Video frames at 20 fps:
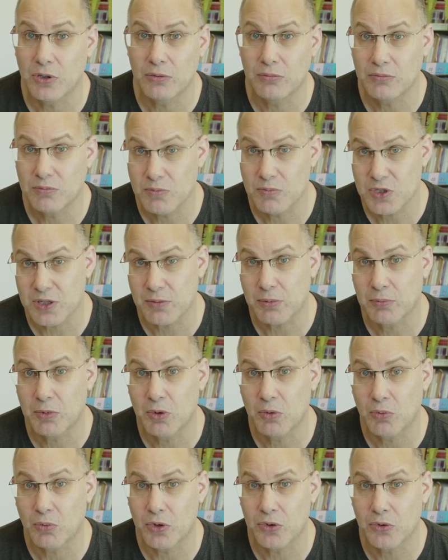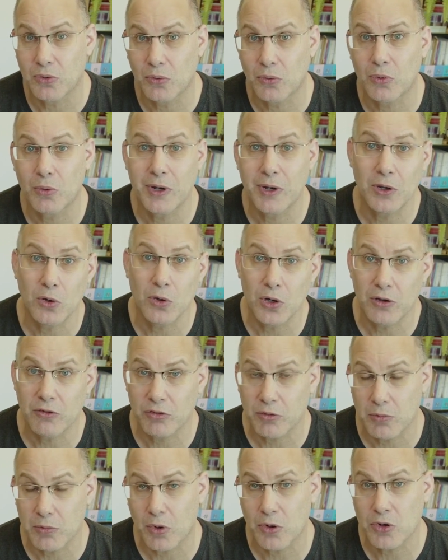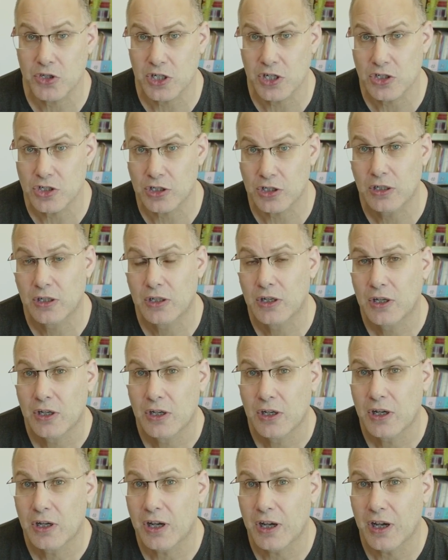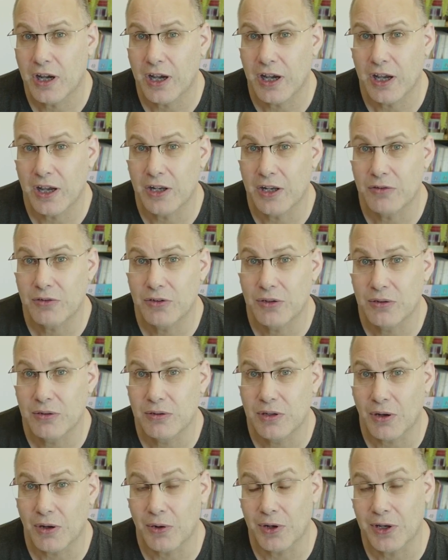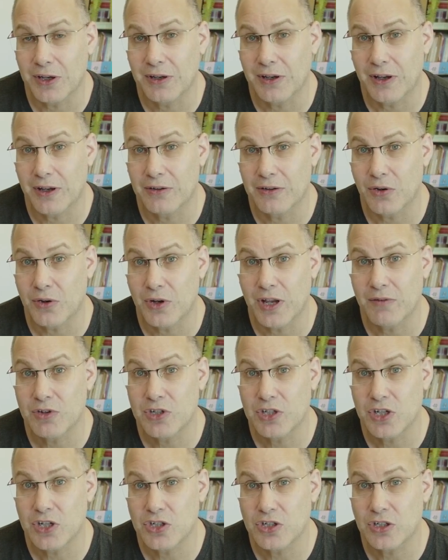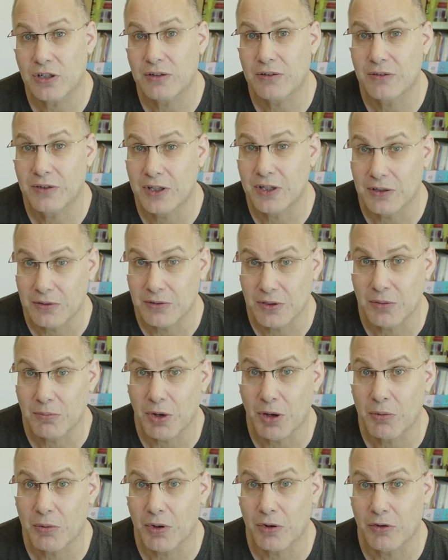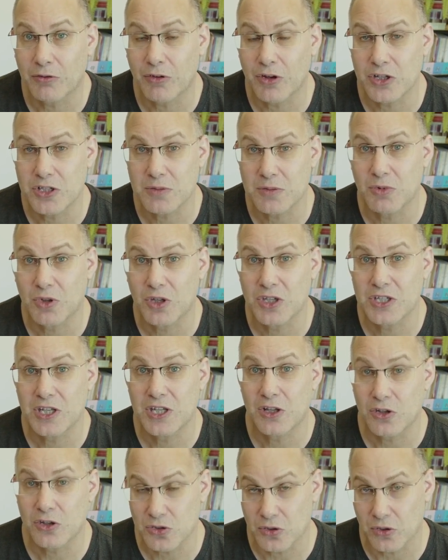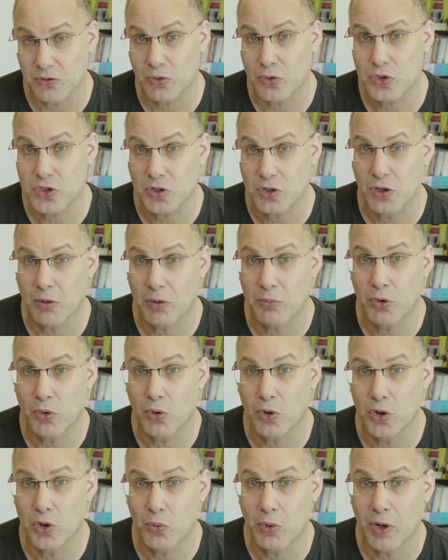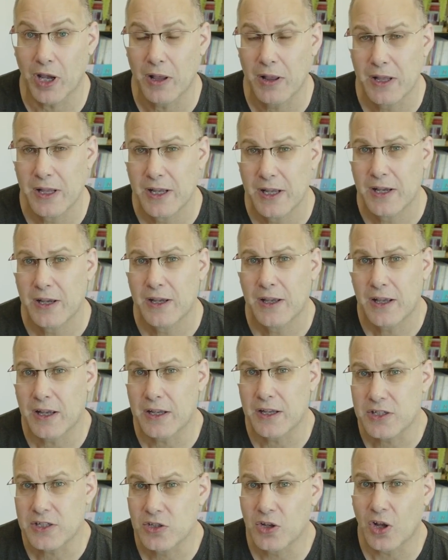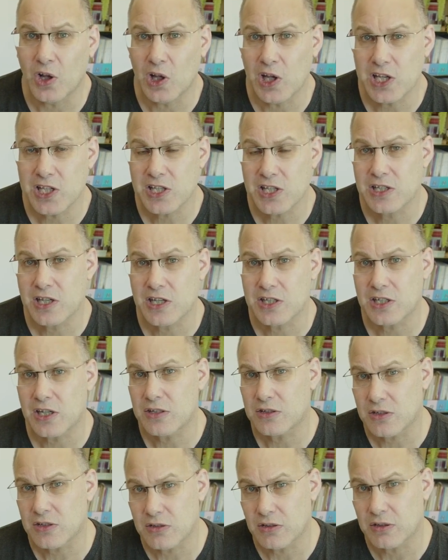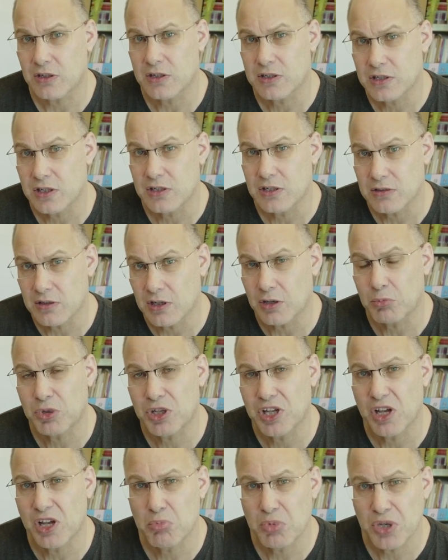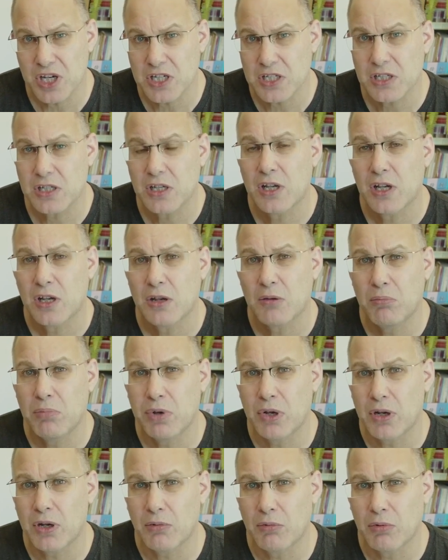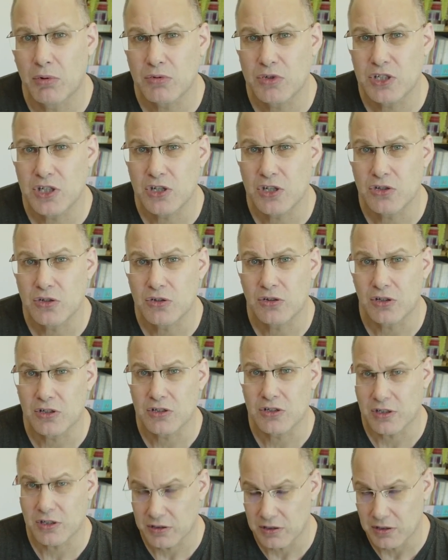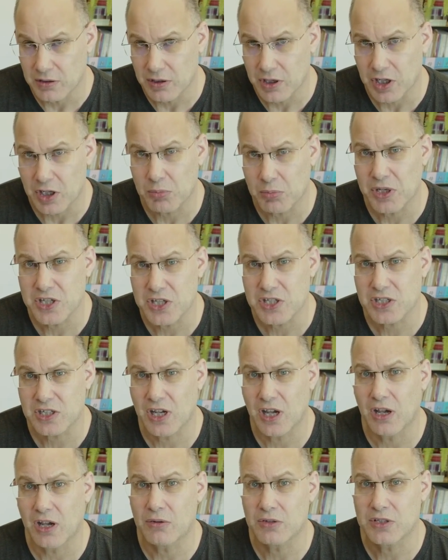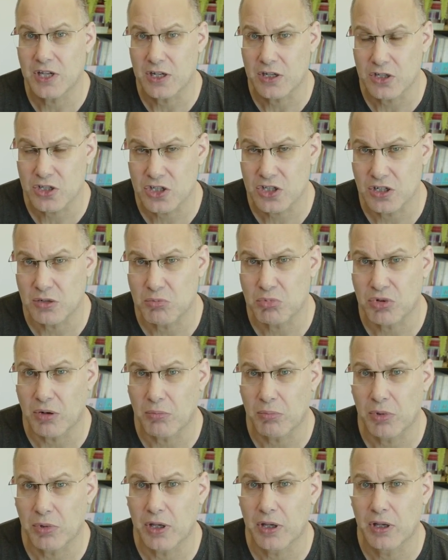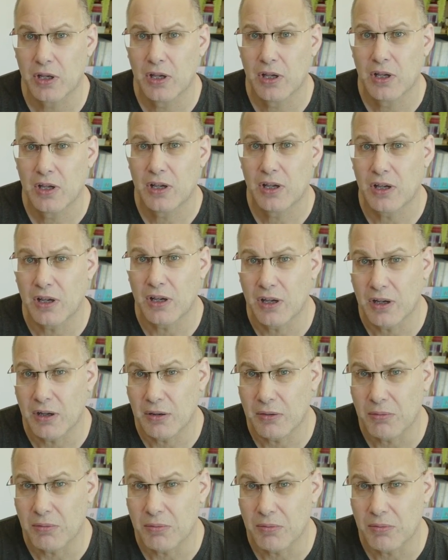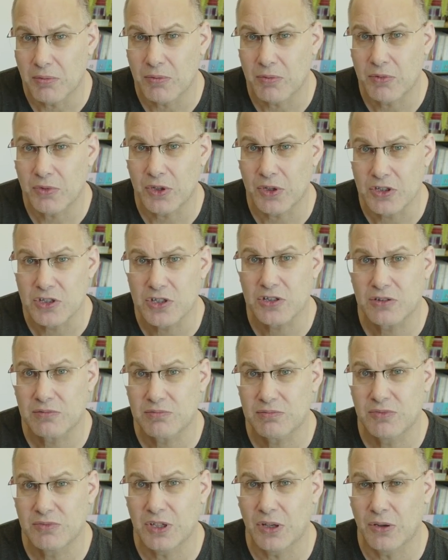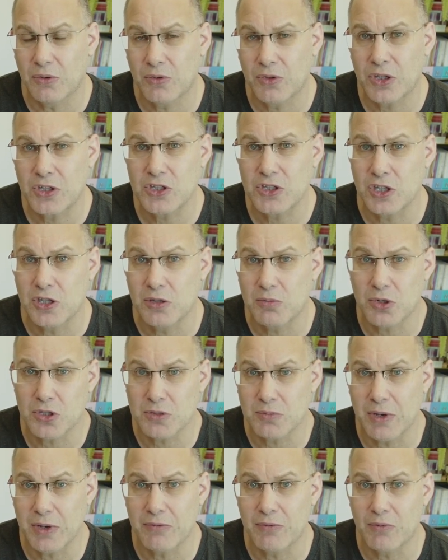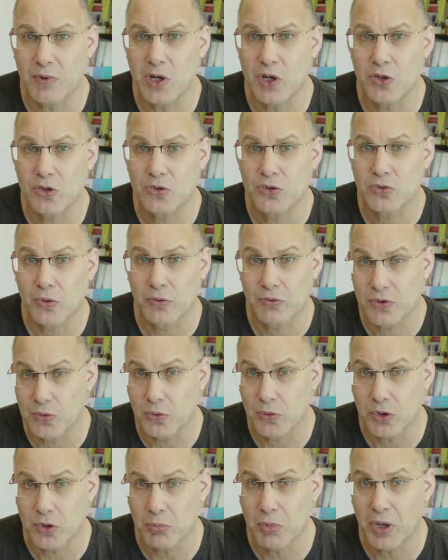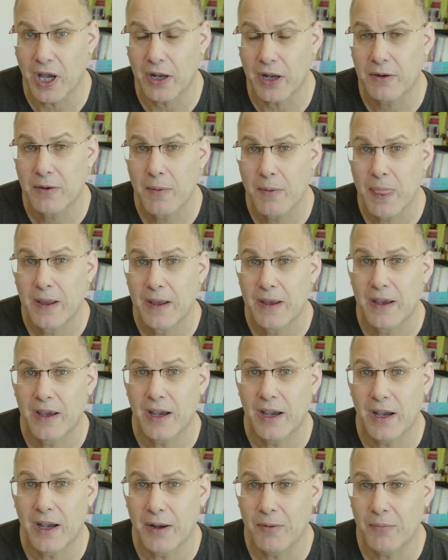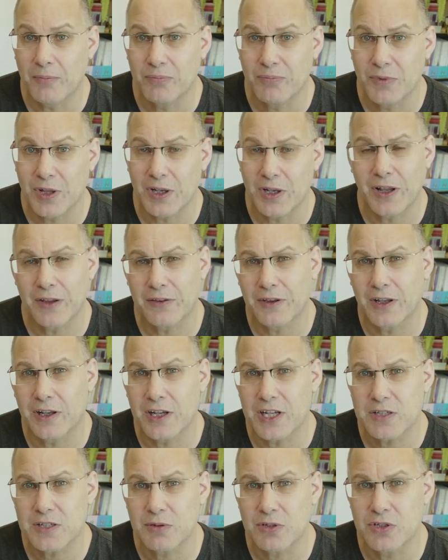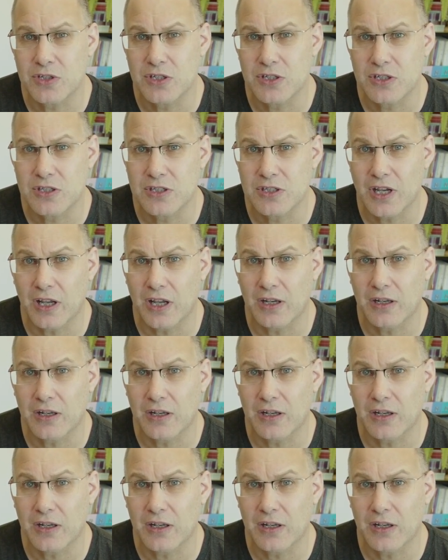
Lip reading: supplement what you're already learning from your own teacher. And if you currently don't have a teacher, then you might be able to find some things there that sort of also help you on your way. It's not lessons as such. It's not going to teach you how to play a piece, but it will teach you things like how to play scales, how to sit properly, things that you possibly haven't really sort of thought about. I think the last one she's done,